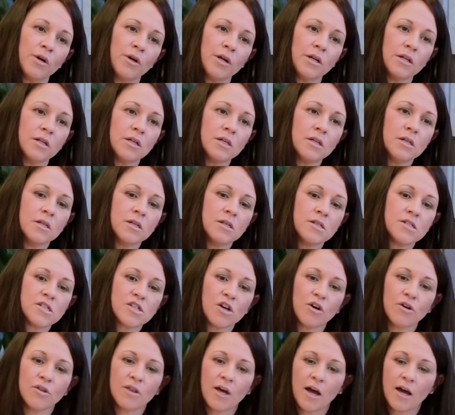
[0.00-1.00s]
it,
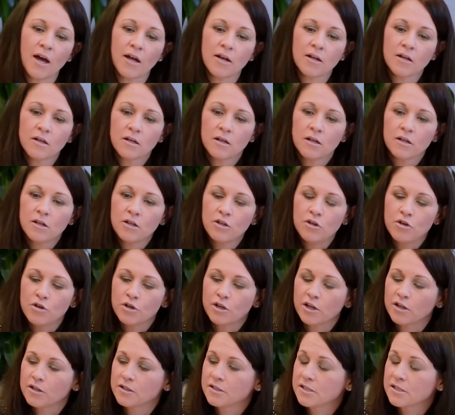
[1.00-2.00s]
so that you
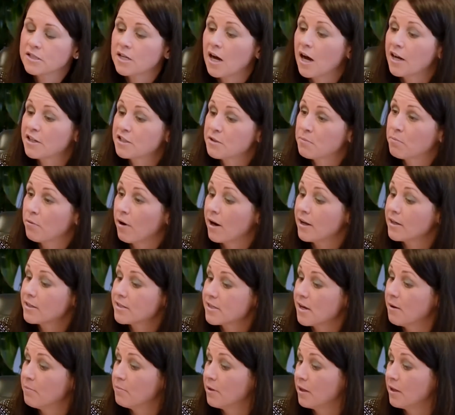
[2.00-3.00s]
can start to break
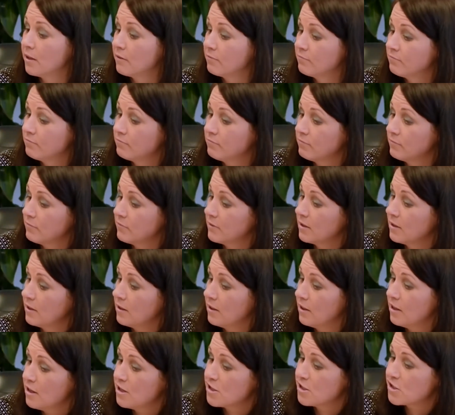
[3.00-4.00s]
something.
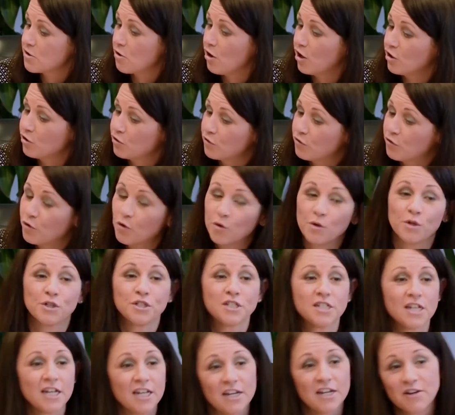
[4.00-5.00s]
So I look
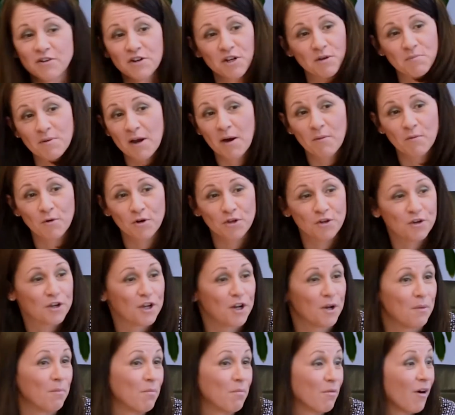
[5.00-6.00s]
forward to hearing about what you're
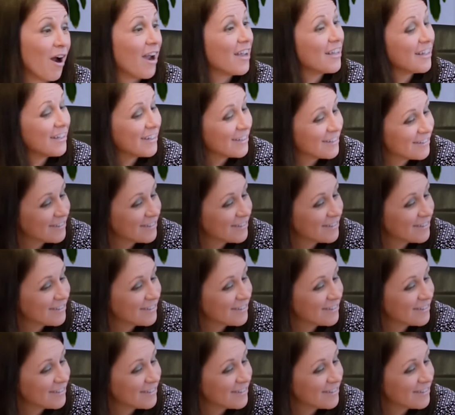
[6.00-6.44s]
going to break.